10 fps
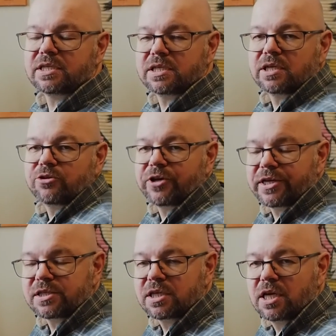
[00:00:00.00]

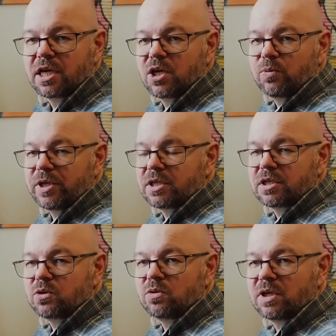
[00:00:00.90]
synchronize with
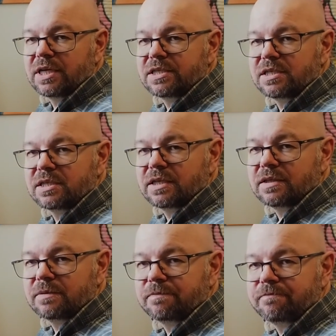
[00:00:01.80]
Google Assistant.